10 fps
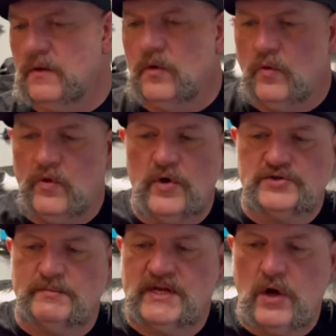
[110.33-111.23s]
Those
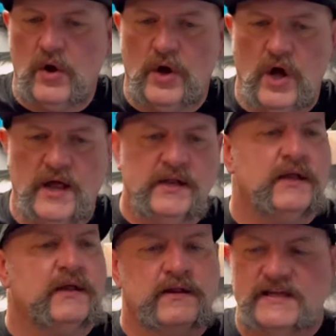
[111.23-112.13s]
will be going on.
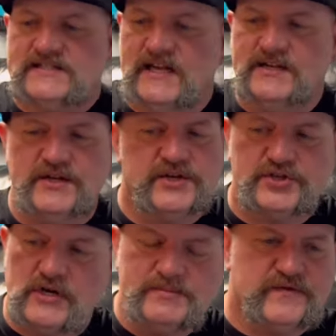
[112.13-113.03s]
They said in the
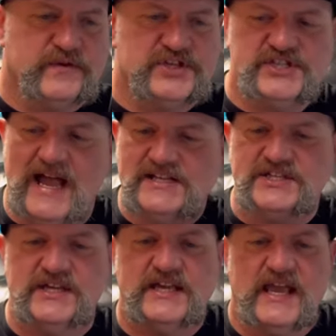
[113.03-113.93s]
description for the chassis
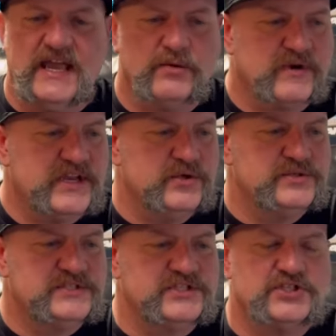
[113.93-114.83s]
you can't
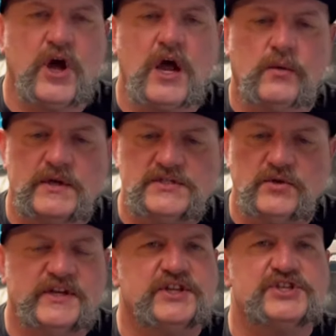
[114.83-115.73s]
reuse the stock ones,
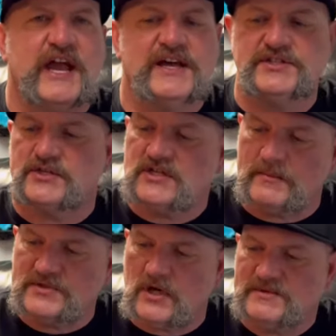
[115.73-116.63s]
they'll hit the chassis or
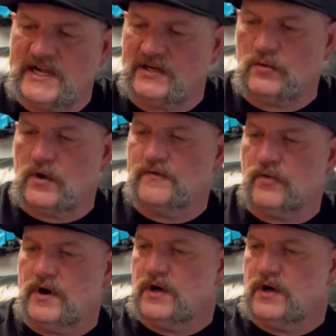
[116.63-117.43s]
something. So I'm taking their word for it.